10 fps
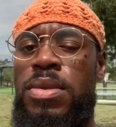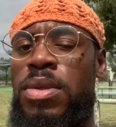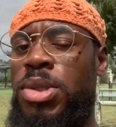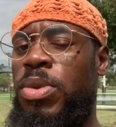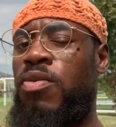
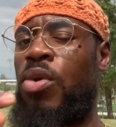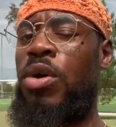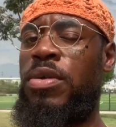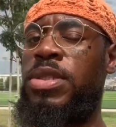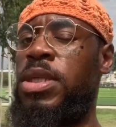Because we
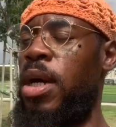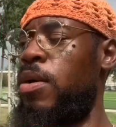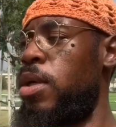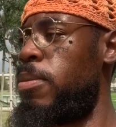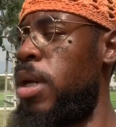royalty
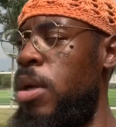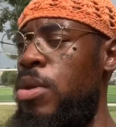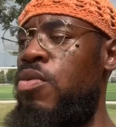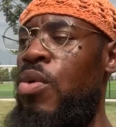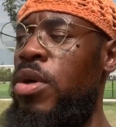out here, man.
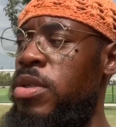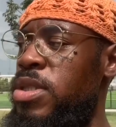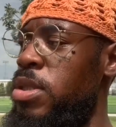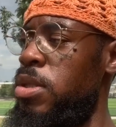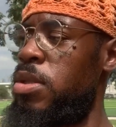You royalty.